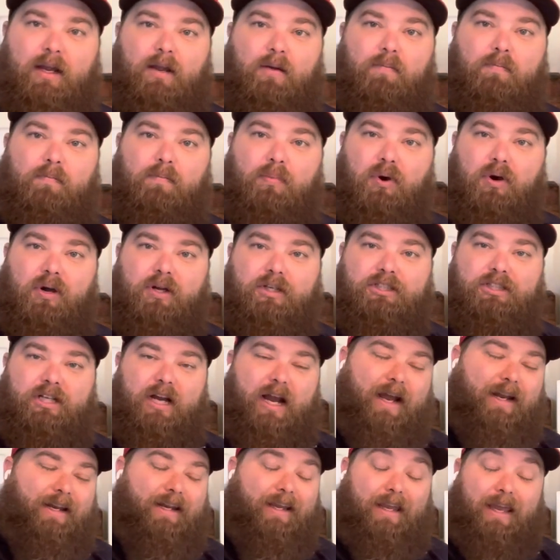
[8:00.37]
Busch
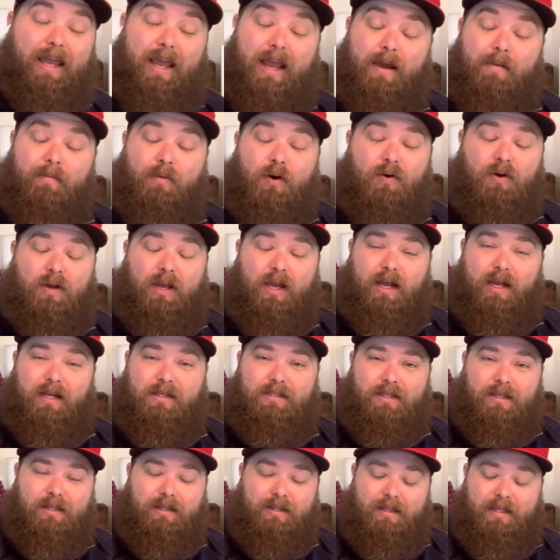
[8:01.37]
and the camo
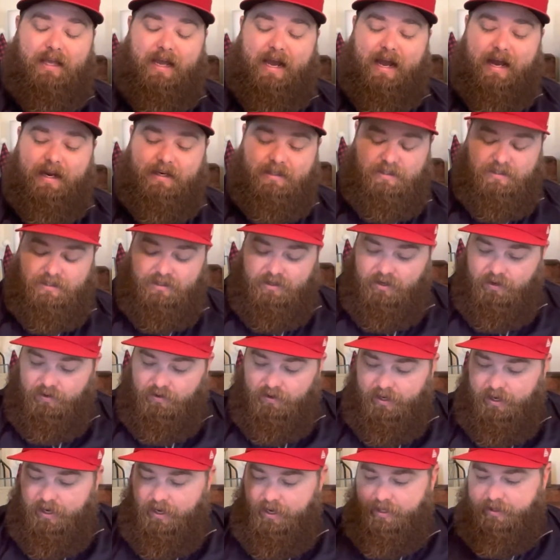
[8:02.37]
cans at that.
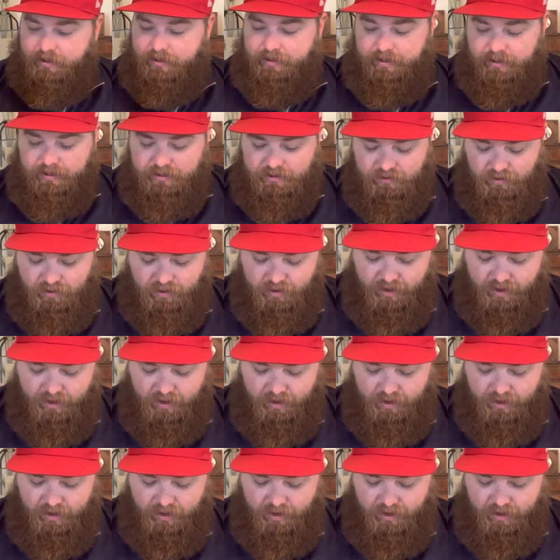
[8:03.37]
So these are